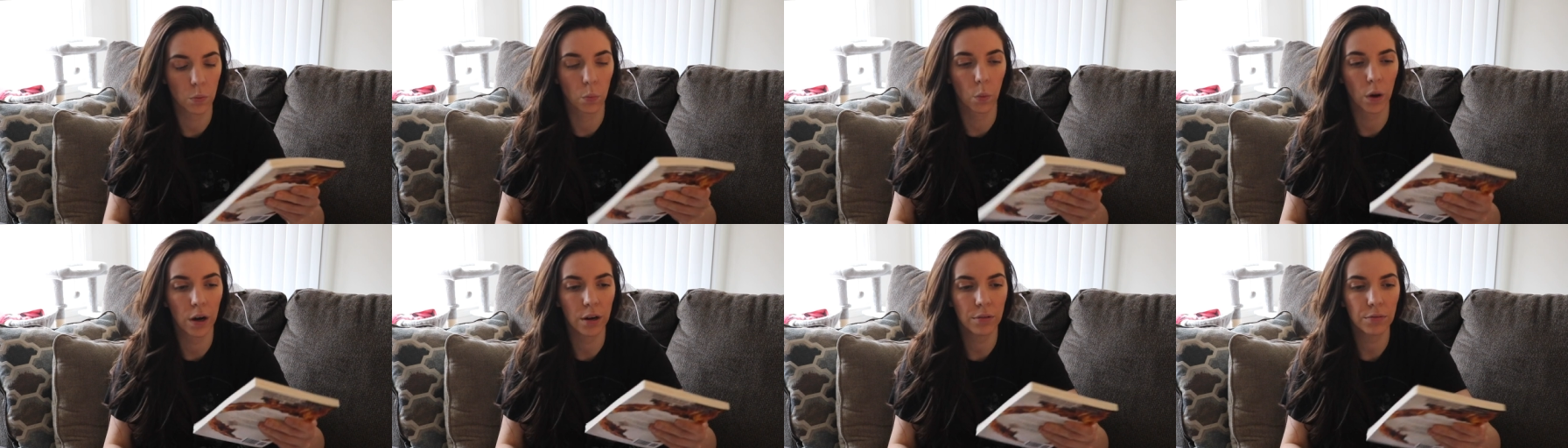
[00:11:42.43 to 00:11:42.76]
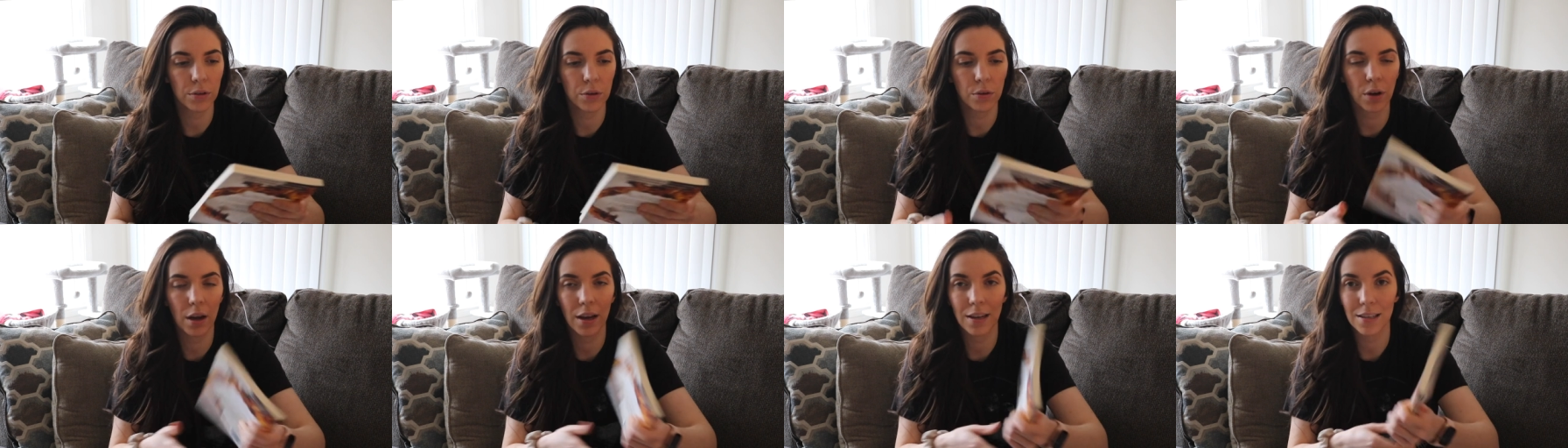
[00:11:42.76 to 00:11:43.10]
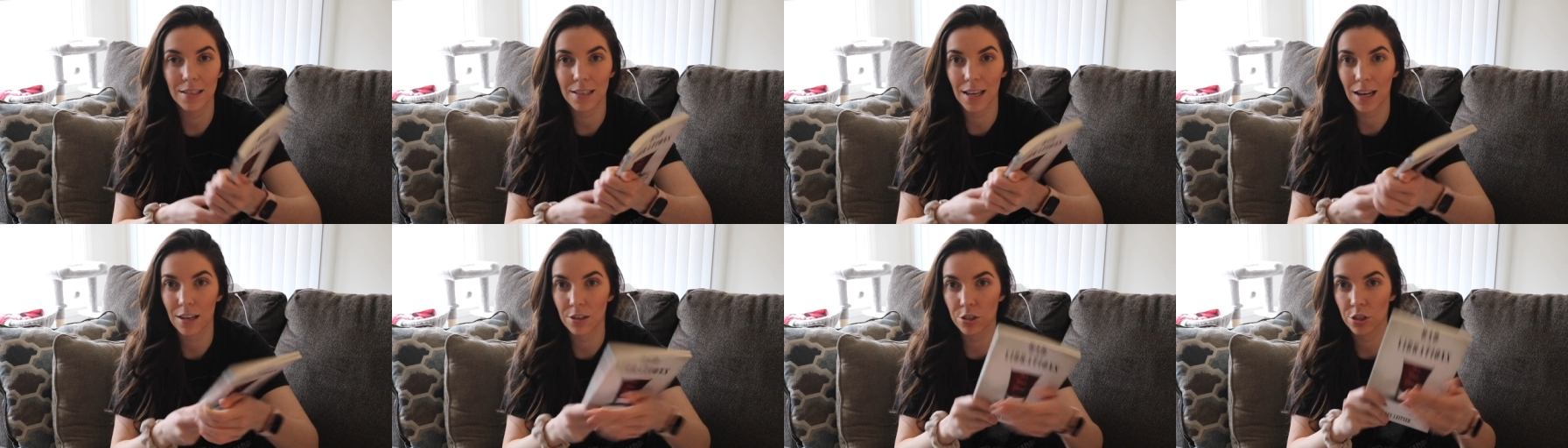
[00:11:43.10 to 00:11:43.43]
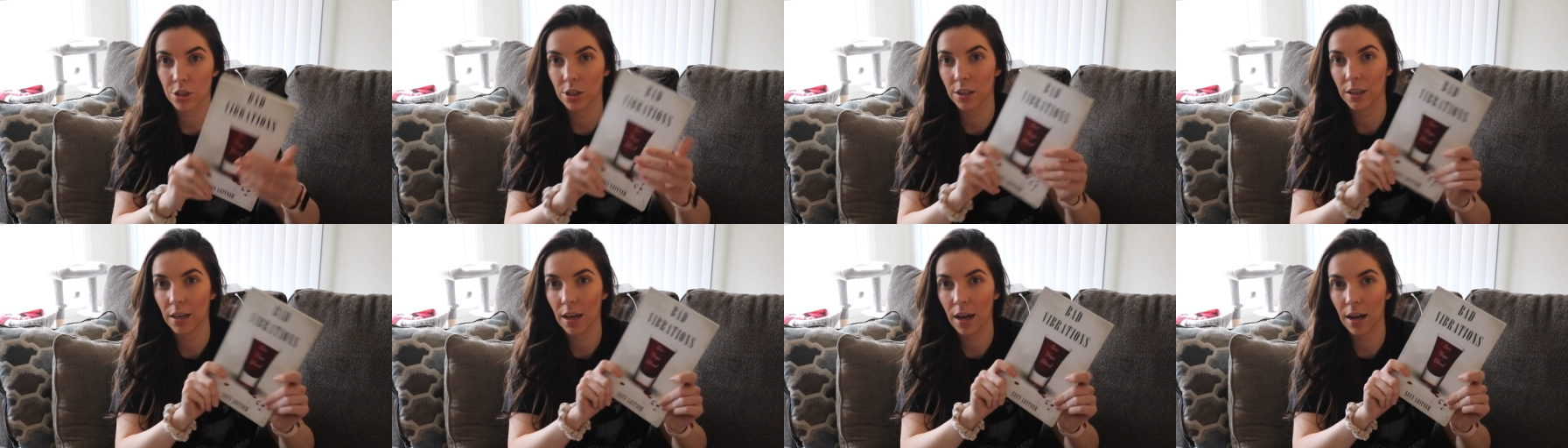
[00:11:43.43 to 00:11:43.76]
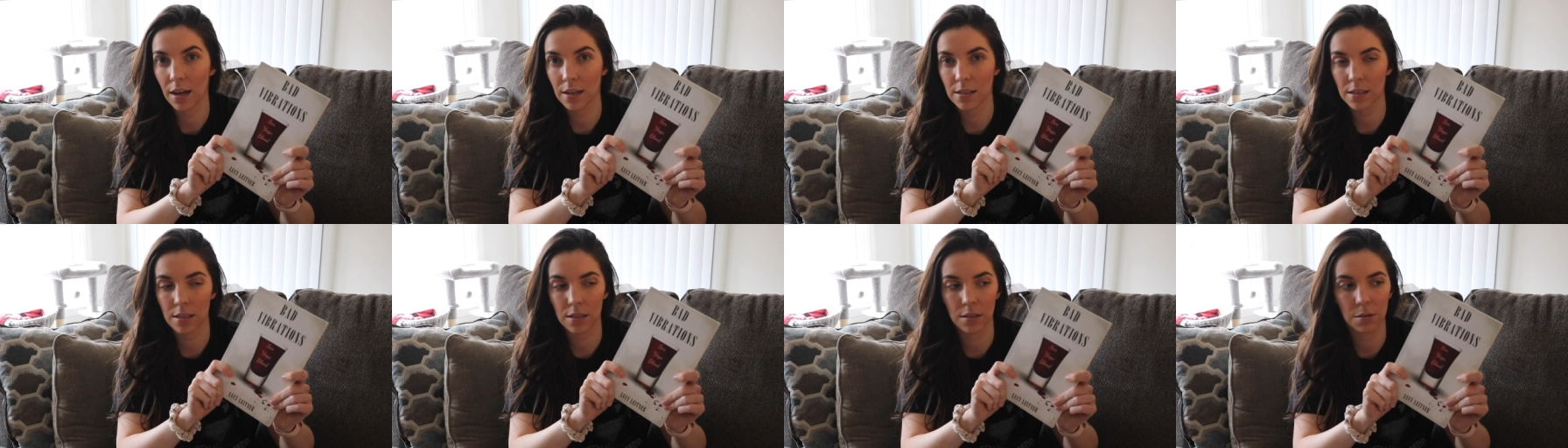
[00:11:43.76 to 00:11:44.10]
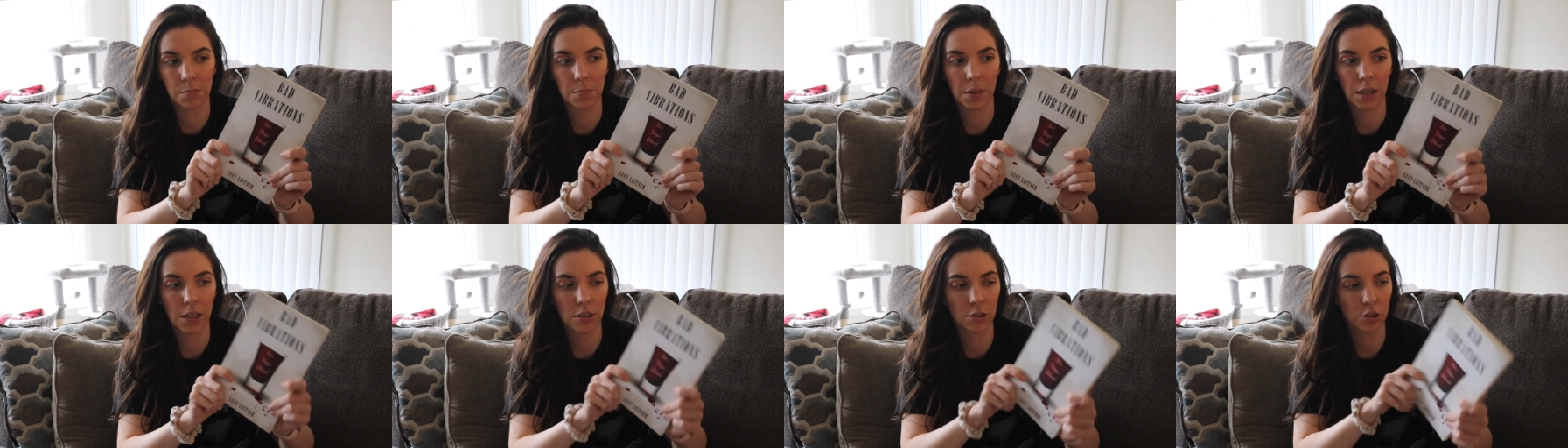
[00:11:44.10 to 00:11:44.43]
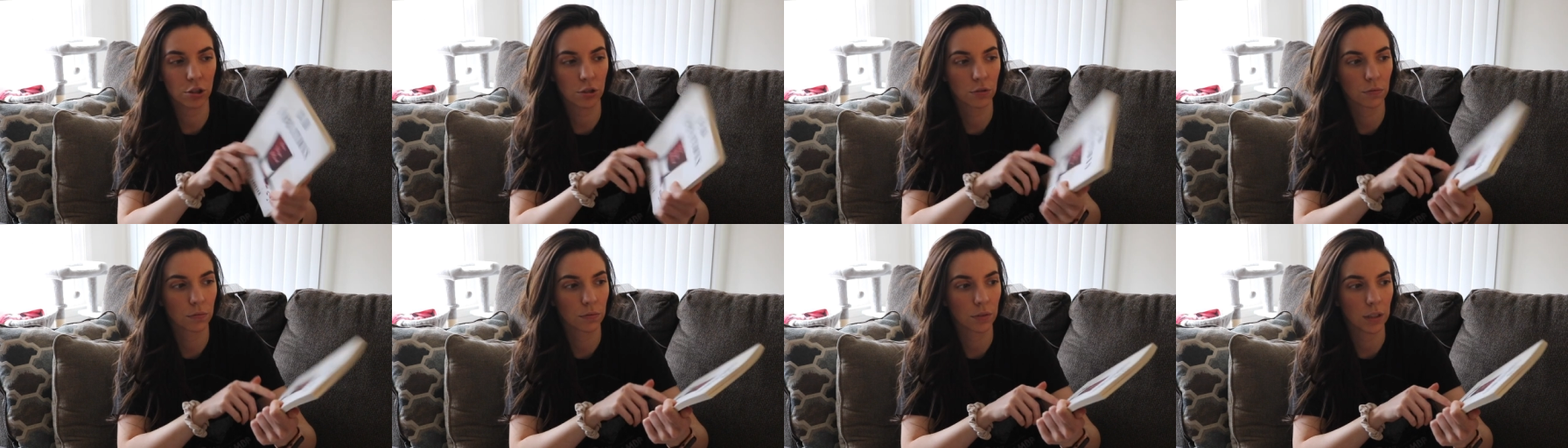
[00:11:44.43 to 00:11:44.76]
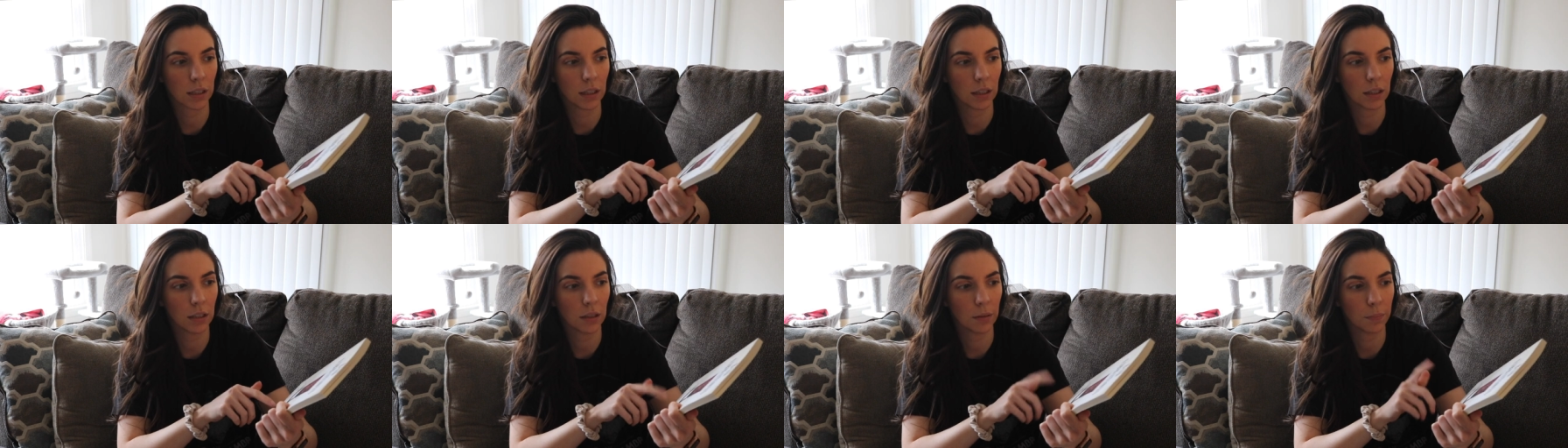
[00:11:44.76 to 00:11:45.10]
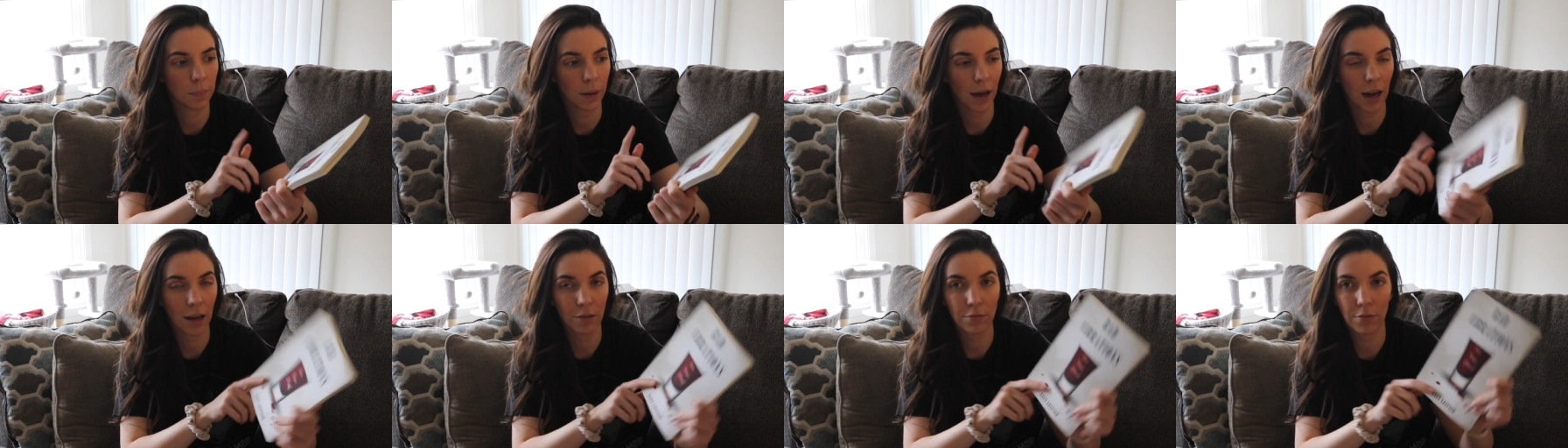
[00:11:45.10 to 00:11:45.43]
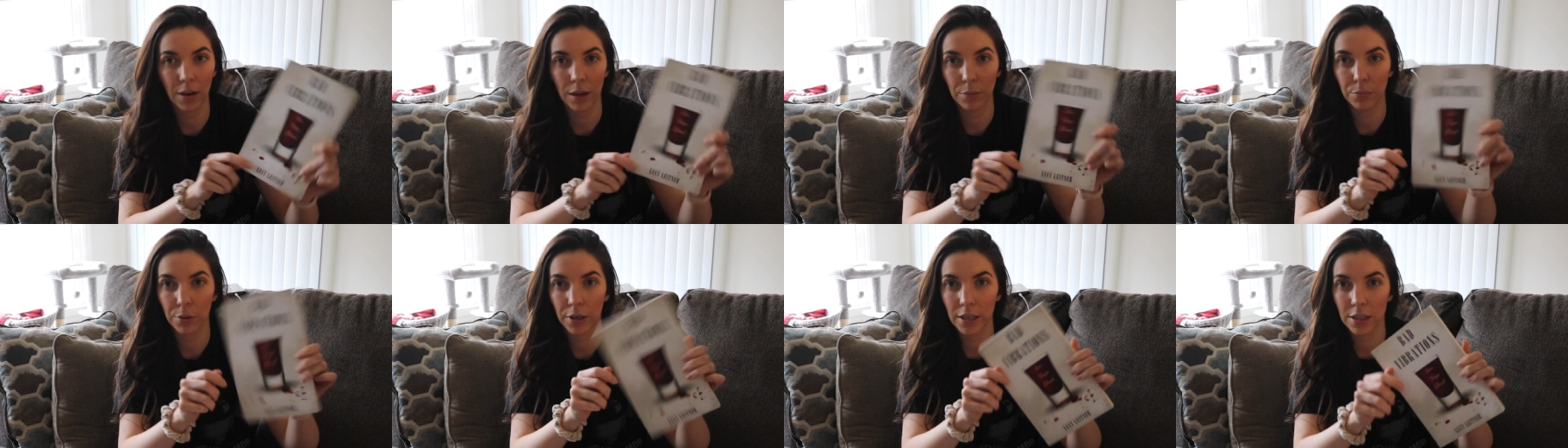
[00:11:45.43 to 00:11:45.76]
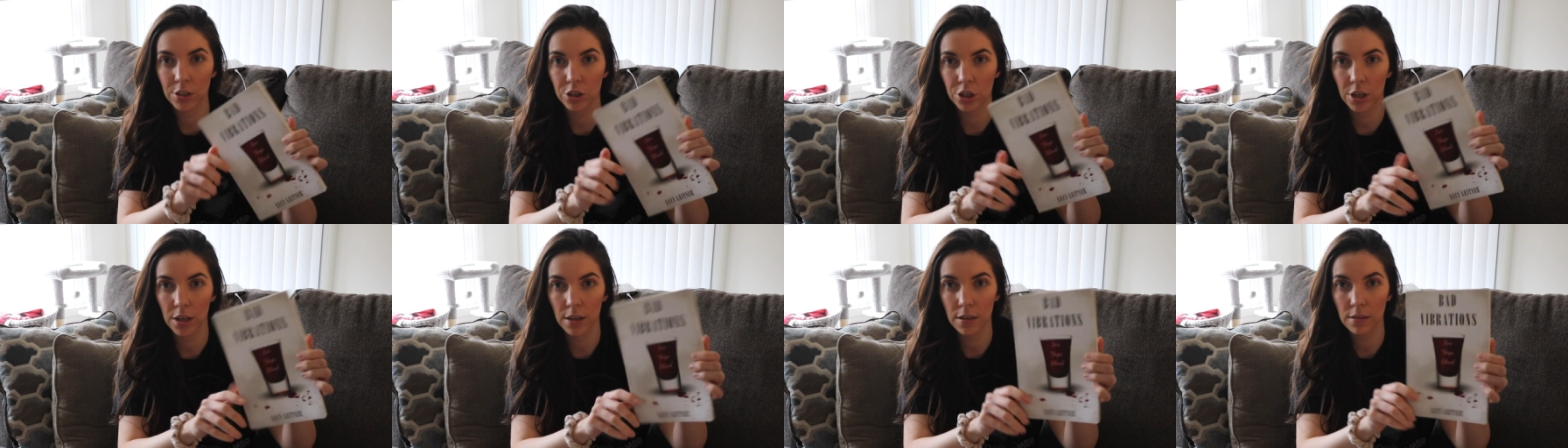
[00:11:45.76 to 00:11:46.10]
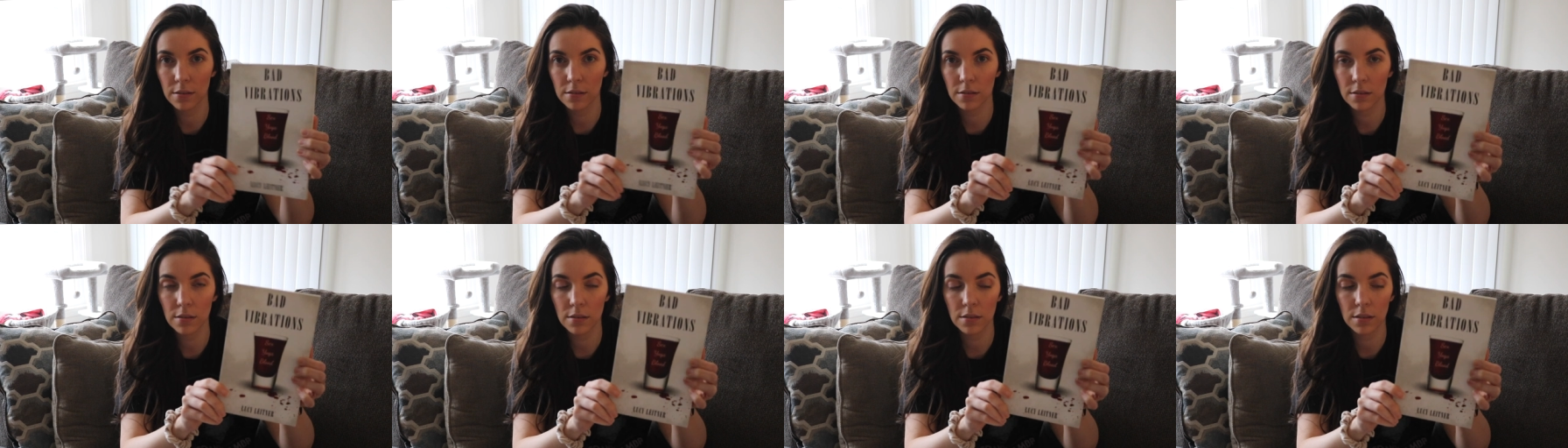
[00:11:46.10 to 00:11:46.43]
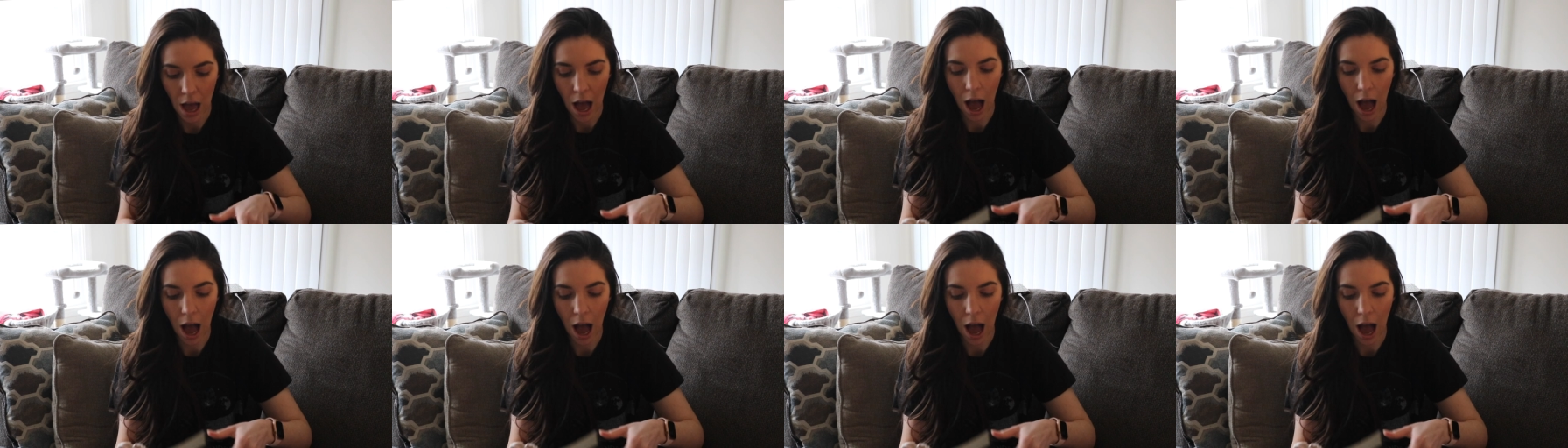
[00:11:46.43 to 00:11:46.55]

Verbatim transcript: One of you guys actually asked me to read Bad Vibrations.